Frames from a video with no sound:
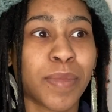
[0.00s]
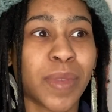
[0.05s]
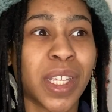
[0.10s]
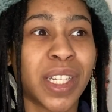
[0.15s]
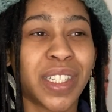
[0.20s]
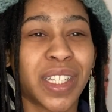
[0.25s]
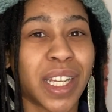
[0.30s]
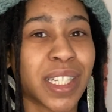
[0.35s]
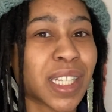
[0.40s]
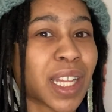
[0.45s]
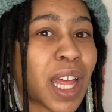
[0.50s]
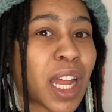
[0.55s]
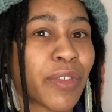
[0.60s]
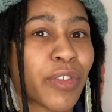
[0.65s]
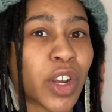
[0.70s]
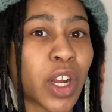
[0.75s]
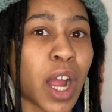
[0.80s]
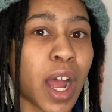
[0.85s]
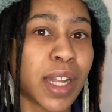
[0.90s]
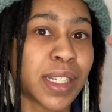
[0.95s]
does a lot of
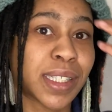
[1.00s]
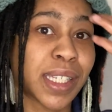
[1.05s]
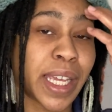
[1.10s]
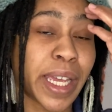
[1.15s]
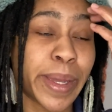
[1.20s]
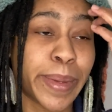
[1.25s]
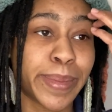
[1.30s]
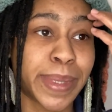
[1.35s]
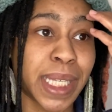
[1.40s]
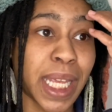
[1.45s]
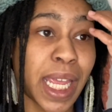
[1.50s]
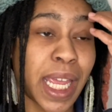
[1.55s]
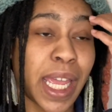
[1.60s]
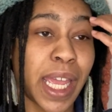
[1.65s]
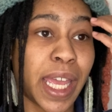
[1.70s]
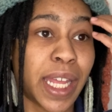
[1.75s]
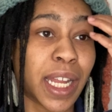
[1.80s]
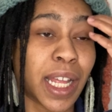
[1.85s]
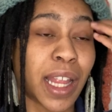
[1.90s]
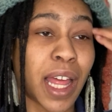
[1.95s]
her concepts,
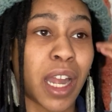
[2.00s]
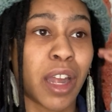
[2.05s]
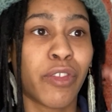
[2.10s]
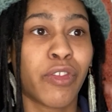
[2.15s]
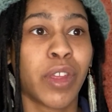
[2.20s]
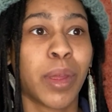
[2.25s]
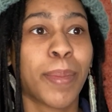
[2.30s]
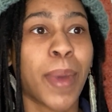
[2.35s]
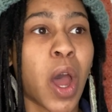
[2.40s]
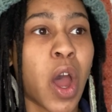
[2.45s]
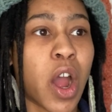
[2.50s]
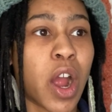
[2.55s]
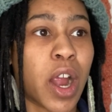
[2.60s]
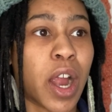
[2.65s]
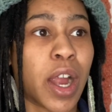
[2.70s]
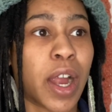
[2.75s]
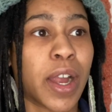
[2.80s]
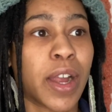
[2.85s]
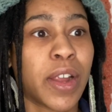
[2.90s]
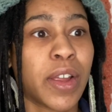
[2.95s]
and a lot of them
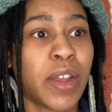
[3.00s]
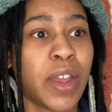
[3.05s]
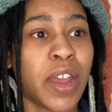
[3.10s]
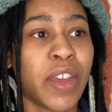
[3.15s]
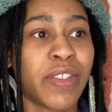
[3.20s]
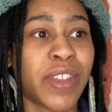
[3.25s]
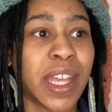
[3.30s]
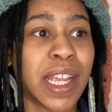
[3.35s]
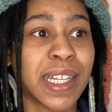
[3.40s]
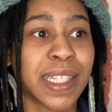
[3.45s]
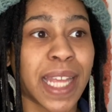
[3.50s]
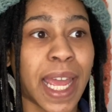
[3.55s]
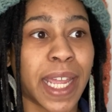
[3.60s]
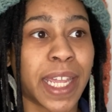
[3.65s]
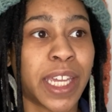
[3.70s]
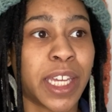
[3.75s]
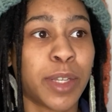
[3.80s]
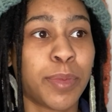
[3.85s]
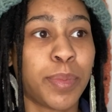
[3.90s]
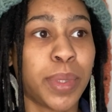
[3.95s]
are things that
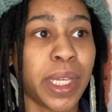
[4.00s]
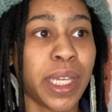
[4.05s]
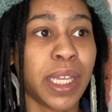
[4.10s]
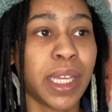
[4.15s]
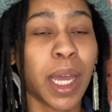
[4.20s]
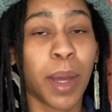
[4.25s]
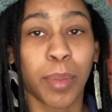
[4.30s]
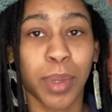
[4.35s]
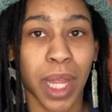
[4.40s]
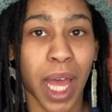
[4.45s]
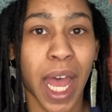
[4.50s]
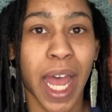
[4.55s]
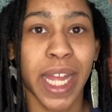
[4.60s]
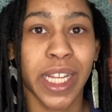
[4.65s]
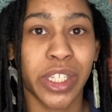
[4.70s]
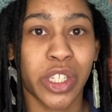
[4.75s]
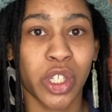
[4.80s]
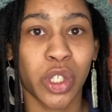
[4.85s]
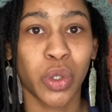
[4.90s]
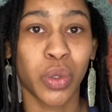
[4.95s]
could be
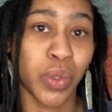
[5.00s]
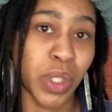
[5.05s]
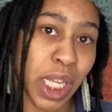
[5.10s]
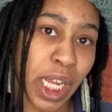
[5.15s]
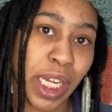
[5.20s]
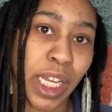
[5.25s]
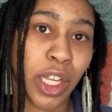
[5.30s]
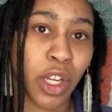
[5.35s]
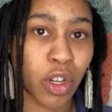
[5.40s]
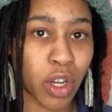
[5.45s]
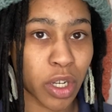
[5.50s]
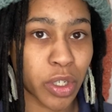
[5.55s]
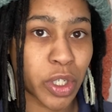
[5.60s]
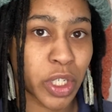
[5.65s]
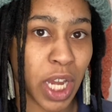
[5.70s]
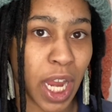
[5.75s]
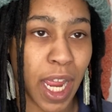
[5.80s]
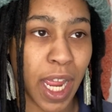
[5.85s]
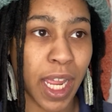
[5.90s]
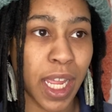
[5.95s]
applied to knit and
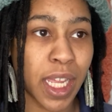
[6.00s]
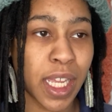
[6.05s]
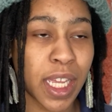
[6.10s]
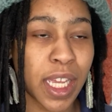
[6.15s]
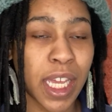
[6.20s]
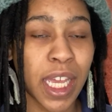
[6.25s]
crochet.